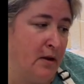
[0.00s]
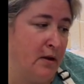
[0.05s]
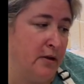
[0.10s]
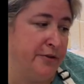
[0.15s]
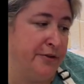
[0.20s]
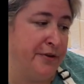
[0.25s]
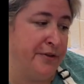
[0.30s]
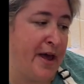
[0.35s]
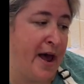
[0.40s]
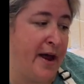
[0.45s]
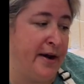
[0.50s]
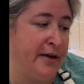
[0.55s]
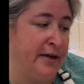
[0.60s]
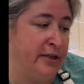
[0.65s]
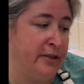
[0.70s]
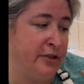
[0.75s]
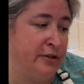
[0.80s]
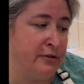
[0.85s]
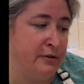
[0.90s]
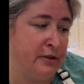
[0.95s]
So that
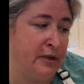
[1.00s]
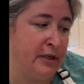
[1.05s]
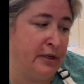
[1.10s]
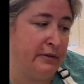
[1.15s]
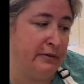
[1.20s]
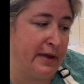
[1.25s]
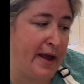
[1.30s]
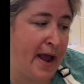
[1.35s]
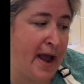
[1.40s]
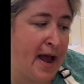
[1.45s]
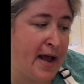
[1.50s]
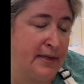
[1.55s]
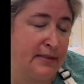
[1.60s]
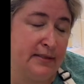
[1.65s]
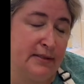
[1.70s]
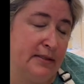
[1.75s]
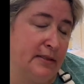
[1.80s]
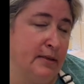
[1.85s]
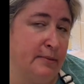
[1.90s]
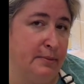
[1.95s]
is your
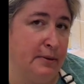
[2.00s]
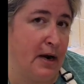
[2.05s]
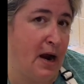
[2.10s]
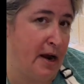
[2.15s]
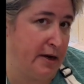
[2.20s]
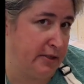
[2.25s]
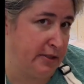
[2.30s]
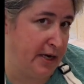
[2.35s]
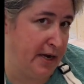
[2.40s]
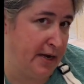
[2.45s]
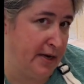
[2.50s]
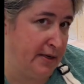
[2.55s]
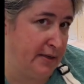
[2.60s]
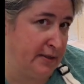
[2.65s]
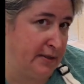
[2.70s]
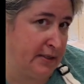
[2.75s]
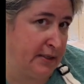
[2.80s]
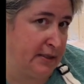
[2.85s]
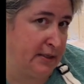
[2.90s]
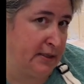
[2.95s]
last
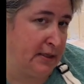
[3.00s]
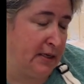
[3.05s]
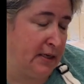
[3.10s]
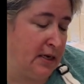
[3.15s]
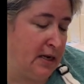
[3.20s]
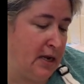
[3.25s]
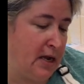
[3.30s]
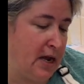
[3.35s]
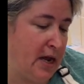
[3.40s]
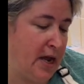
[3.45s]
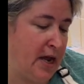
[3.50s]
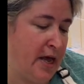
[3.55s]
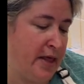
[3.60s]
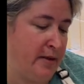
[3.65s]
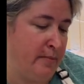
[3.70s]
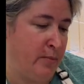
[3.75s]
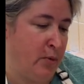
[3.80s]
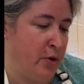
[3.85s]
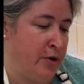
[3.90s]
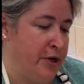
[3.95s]
project, the
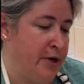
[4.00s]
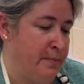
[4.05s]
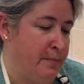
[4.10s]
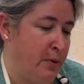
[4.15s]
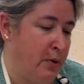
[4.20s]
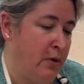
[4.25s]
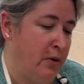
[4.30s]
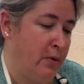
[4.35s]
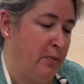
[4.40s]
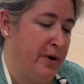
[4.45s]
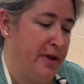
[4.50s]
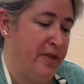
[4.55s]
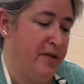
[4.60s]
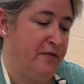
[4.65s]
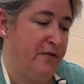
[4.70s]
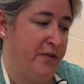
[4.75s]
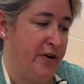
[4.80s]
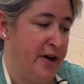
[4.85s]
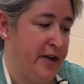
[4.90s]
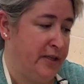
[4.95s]
molded bowl with
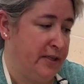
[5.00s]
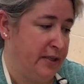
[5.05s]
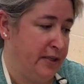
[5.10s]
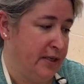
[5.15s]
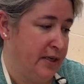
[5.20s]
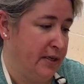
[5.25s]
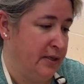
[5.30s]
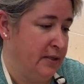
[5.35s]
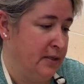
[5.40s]
foot.